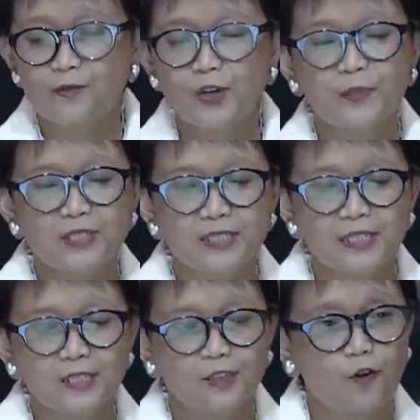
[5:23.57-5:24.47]

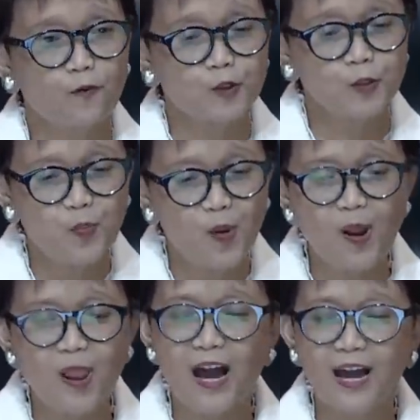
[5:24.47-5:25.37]
representatives of
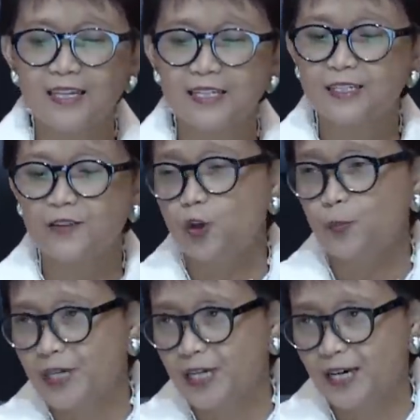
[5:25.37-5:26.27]
small island
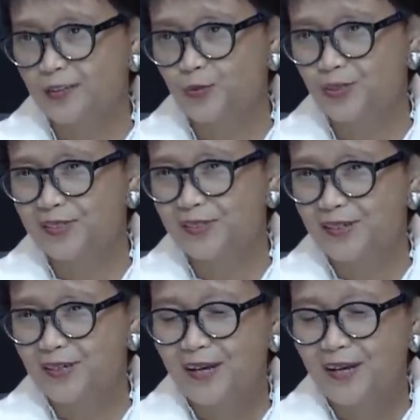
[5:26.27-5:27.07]
developing countries,